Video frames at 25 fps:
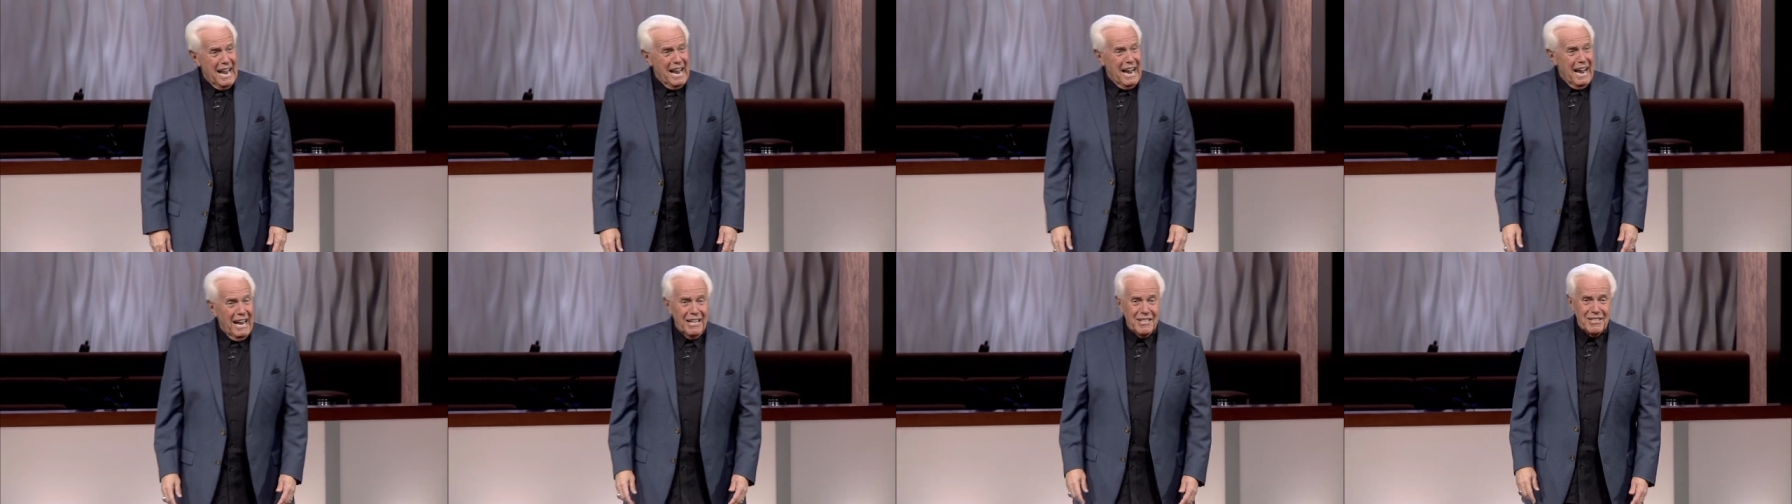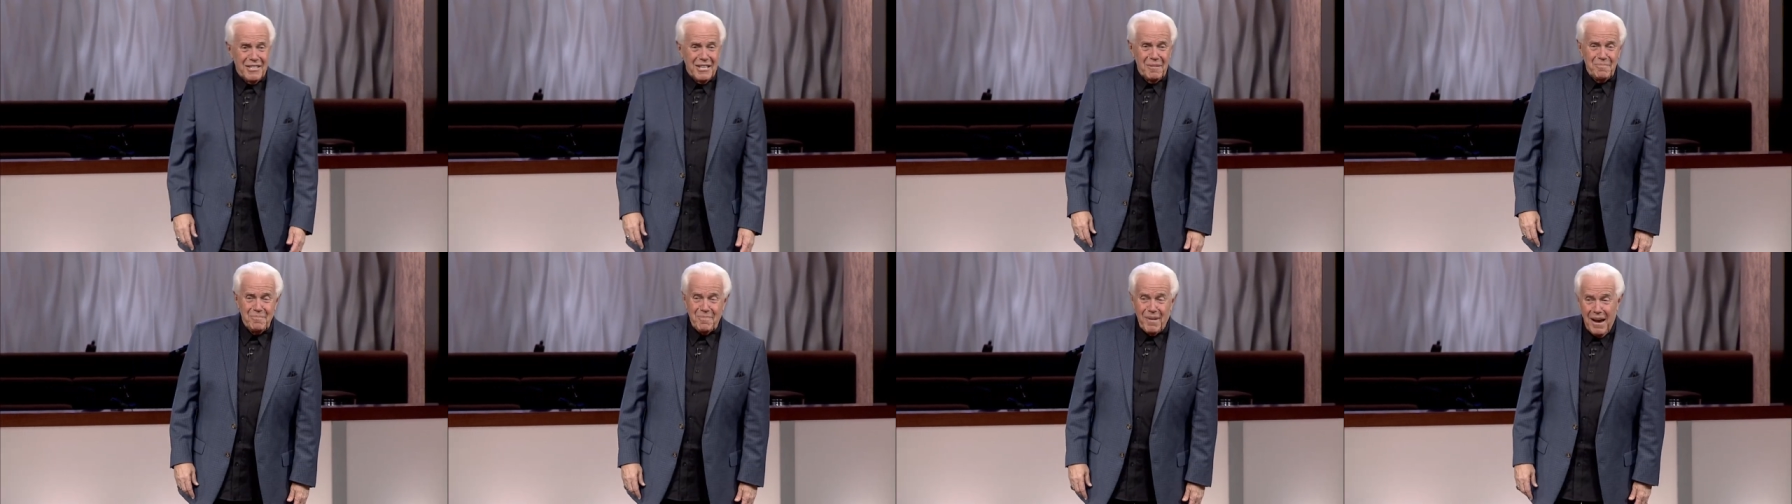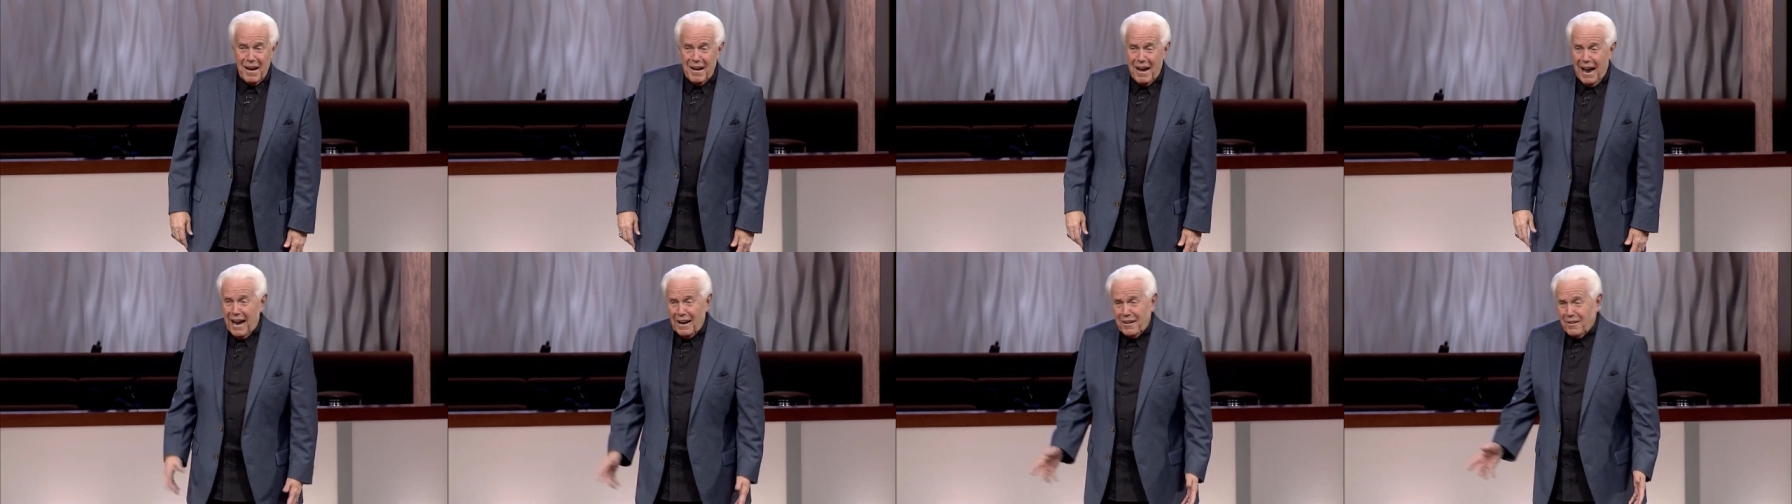I said,
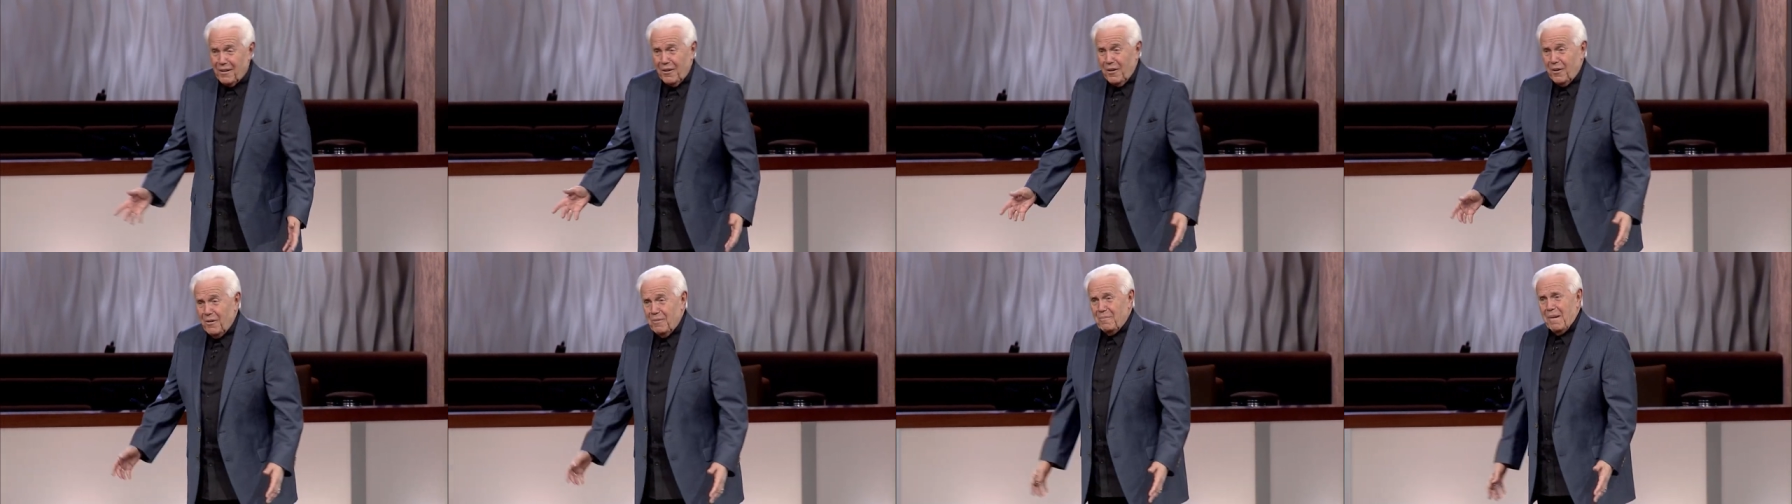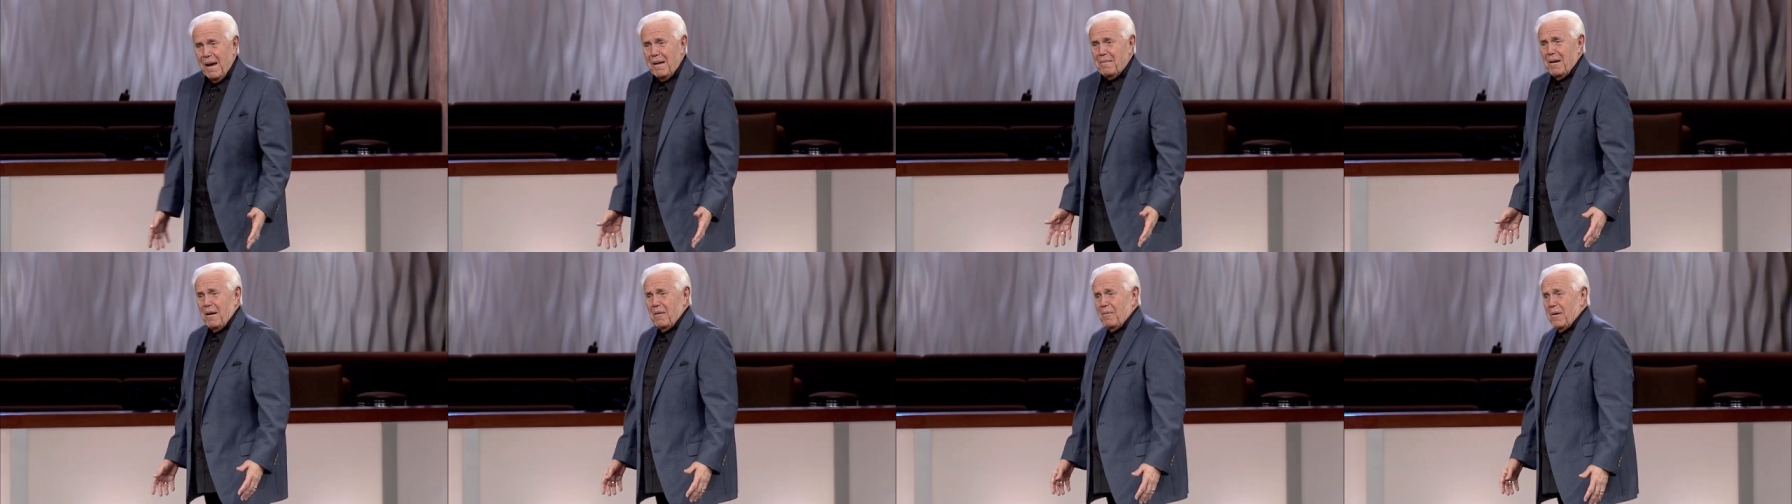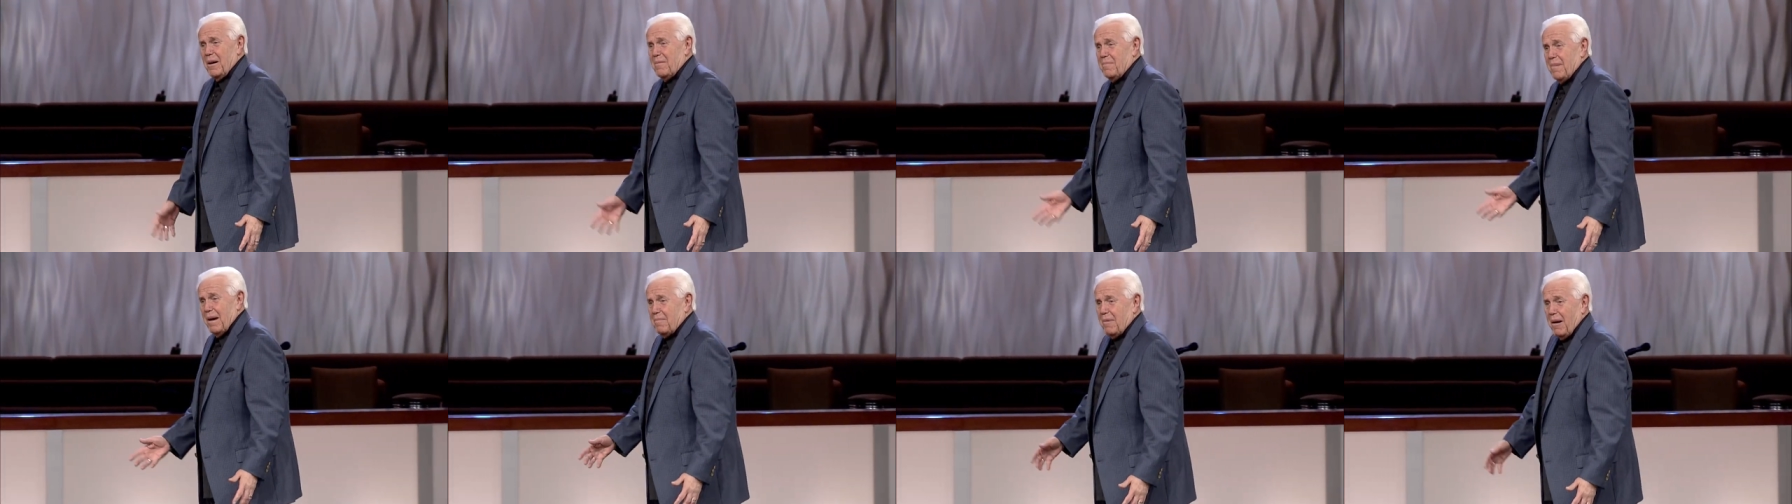I don't know. Maybe I
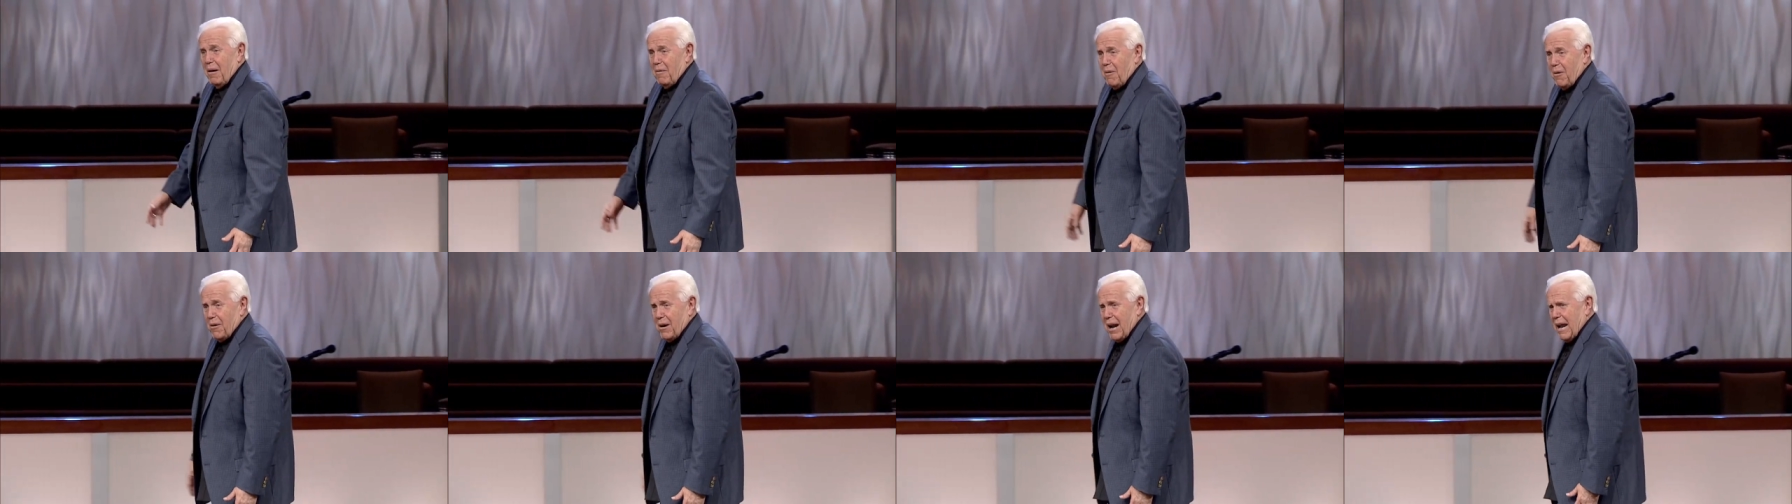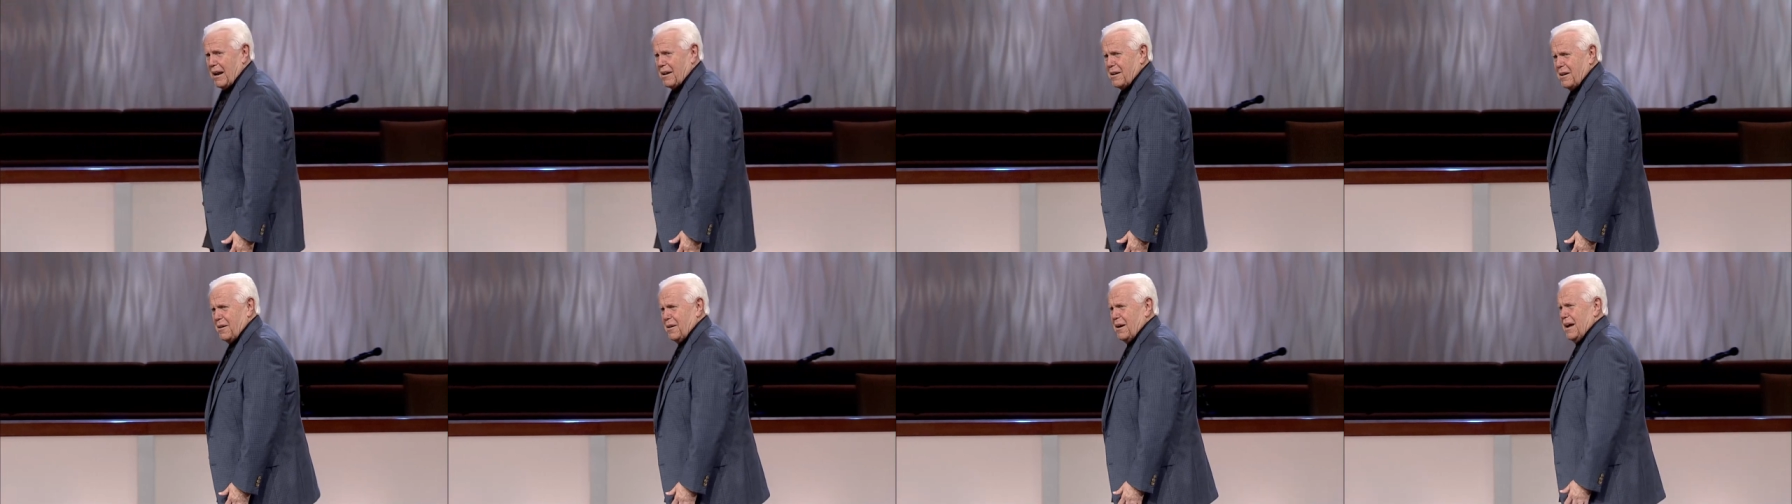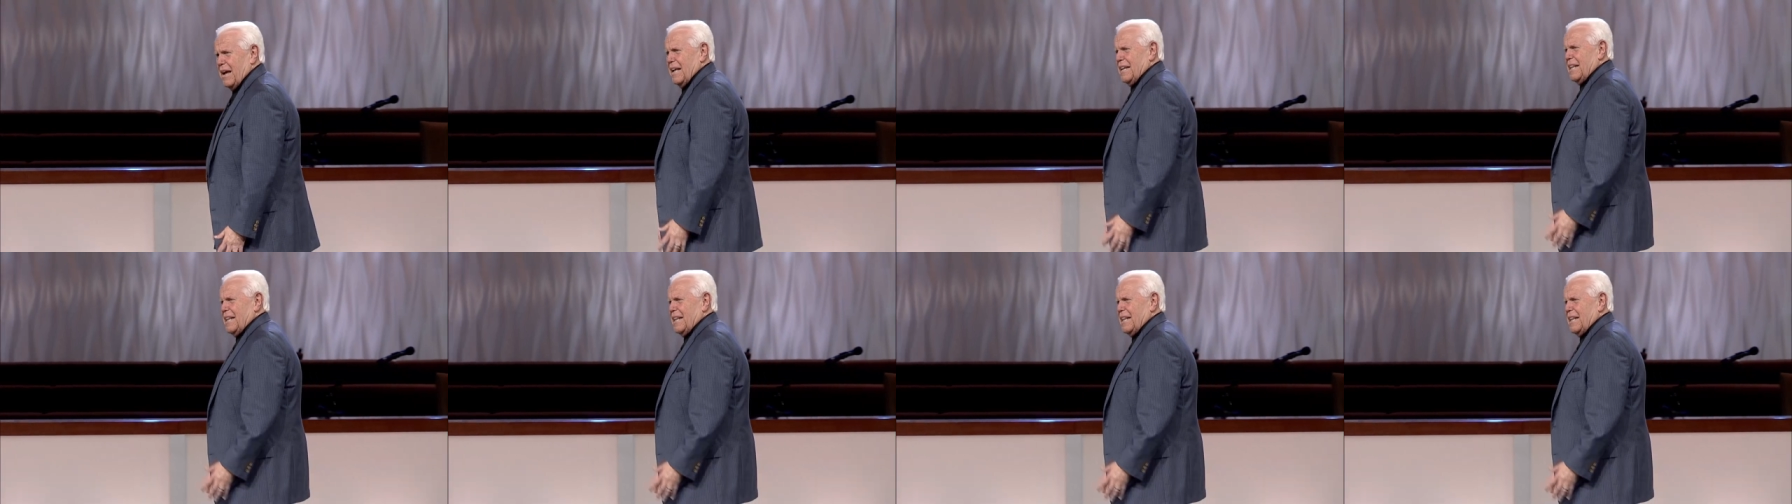will, maybe I won't. I don't know.